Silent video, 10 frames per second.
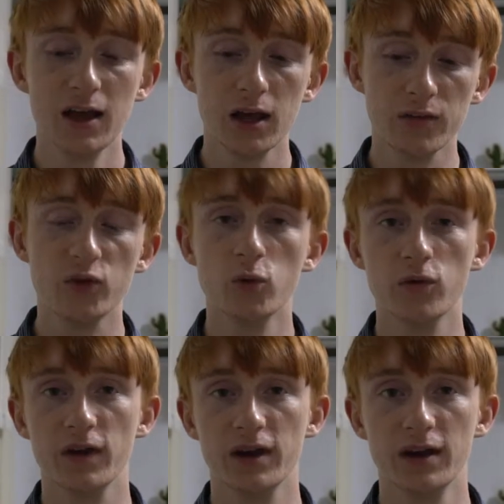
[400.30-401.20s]
if you
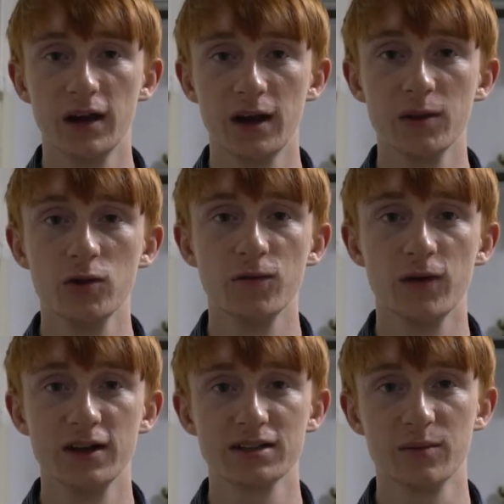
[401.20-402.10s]
move in and then you
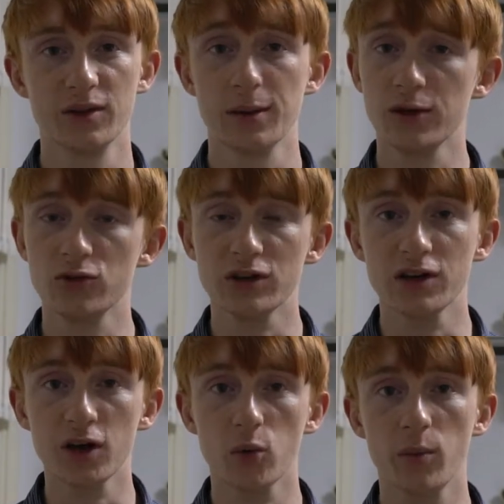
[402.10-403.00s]
find something that you didn't
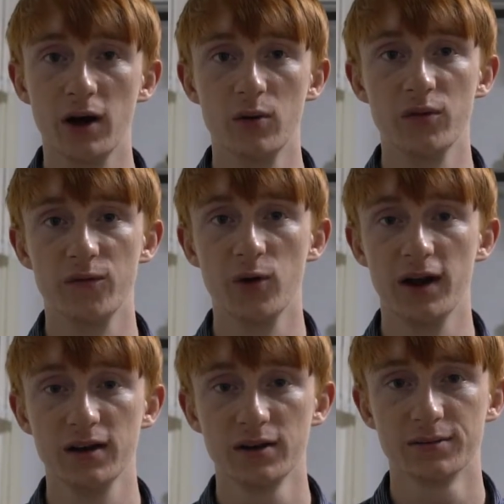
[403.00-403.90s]
know about
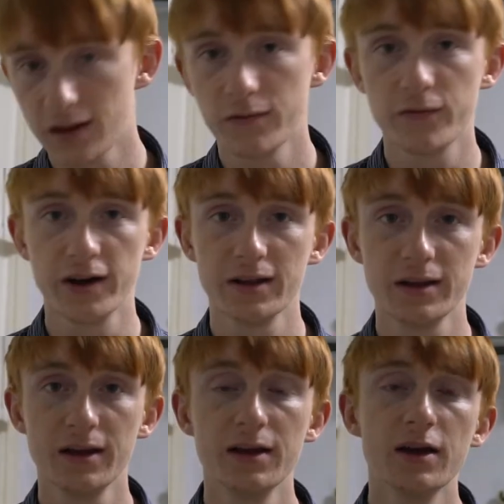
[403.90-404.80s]
beforehand.
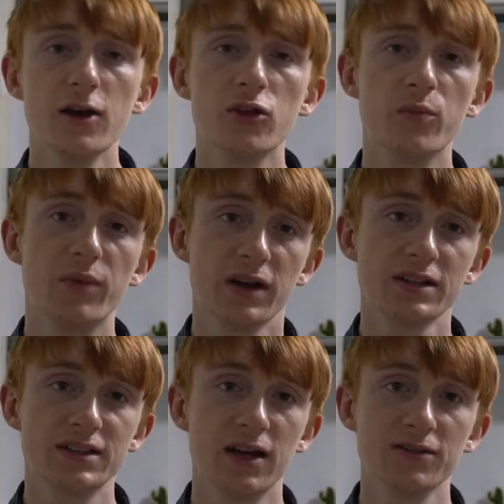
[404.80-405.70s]
Finally, the
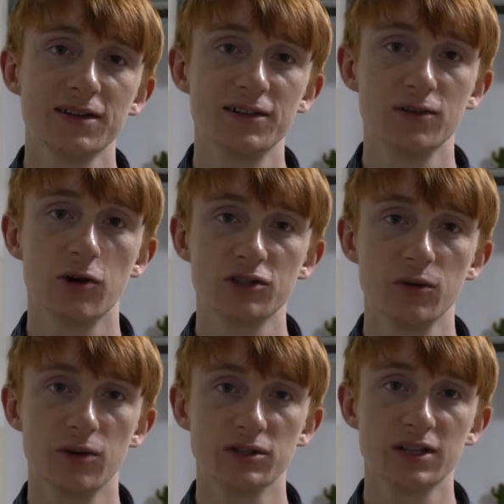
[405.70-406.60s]
biggest downside to
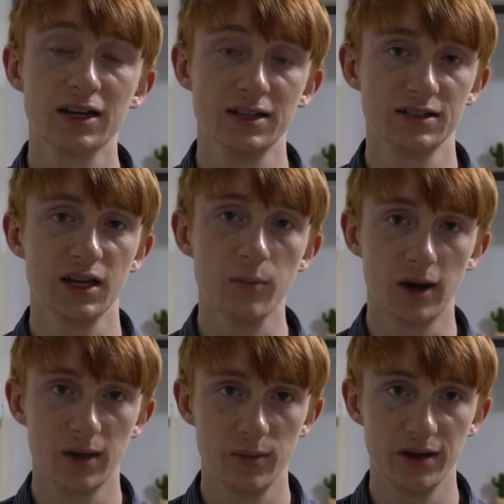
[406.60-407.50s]
Goshiwons, at least in
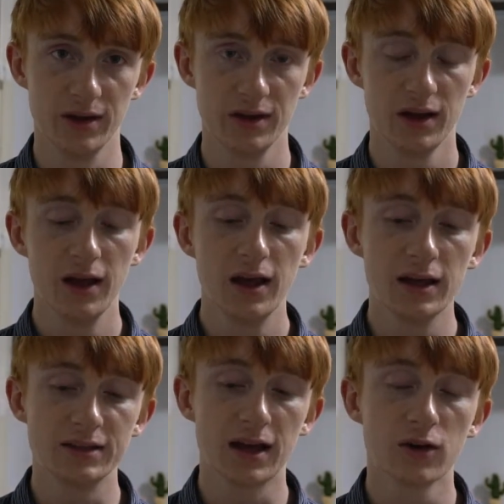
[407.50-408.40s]
my opinion,
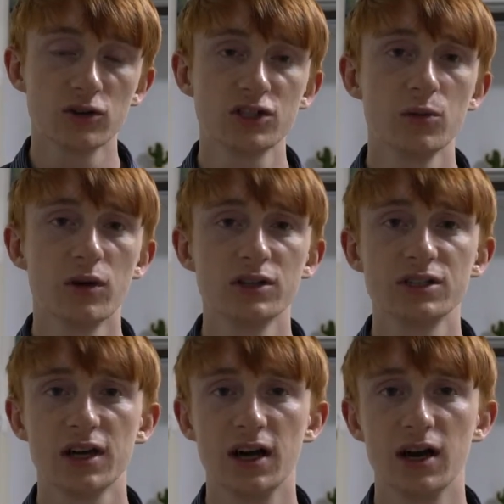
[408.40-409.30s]
is that Goshiwons
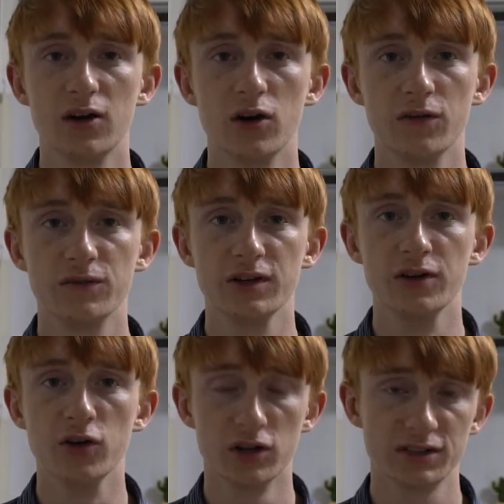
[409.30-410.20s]
are
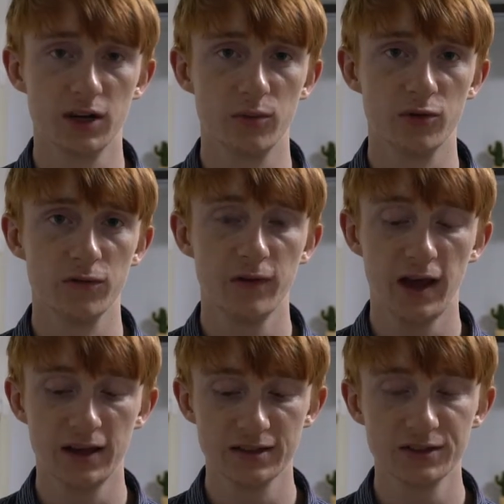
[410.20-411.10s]
often not soundproof,
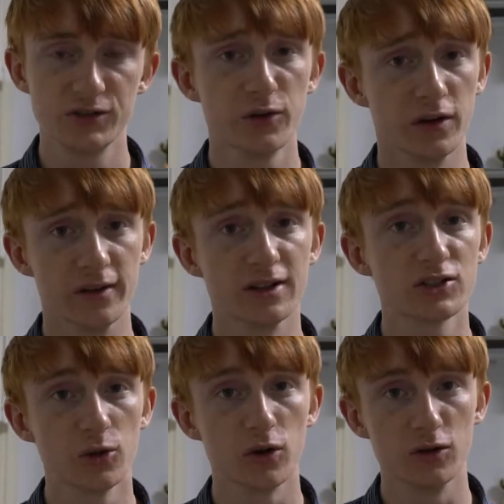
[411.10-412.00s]
and since you're living
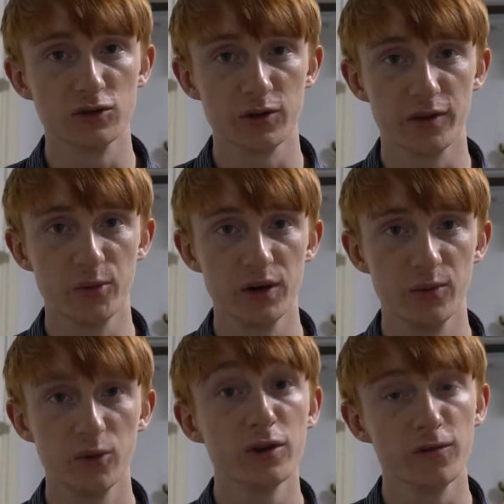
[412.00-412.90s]
so close to other
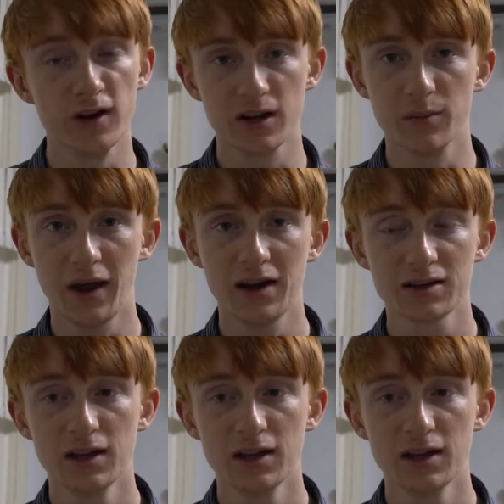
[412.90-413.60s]
people, they're very compact.